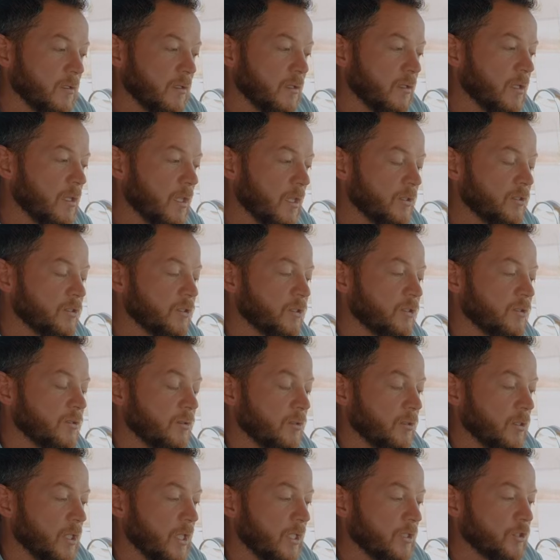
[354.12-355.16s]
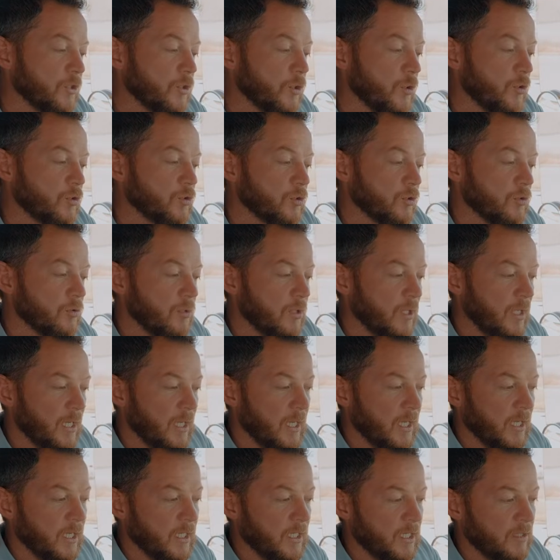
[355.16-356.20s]
clutch neutral,
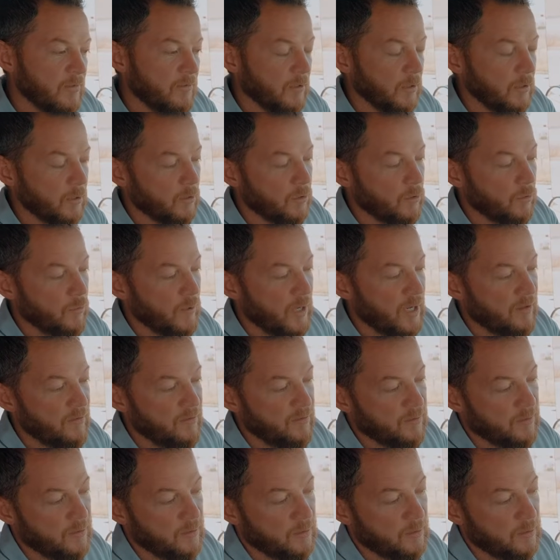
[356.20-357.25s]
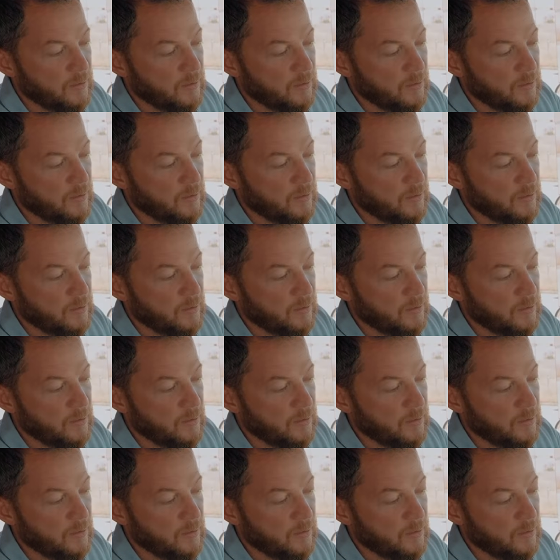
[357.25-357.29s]
give it a little rev,